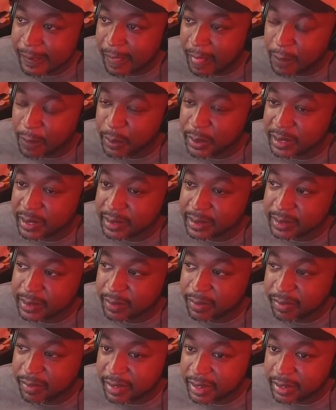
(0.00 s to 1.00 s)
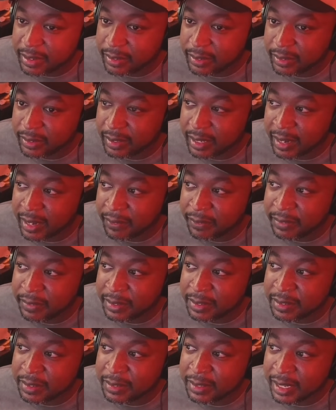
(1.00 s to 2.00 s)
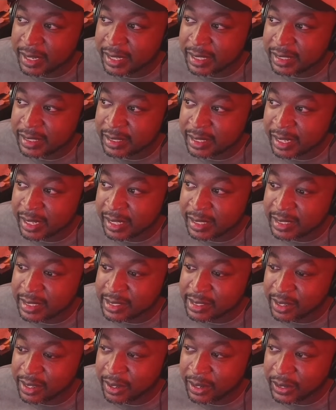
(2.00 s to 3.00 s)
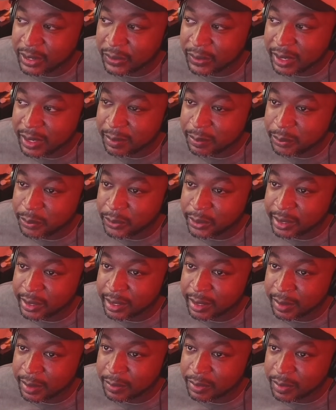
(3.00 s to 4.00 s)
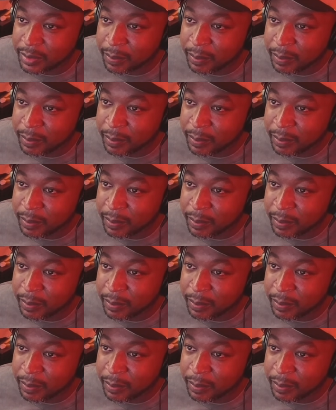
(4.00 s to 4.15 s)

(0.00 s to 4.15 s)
I put it in a Fender. I feel like Johnny's are great preamps,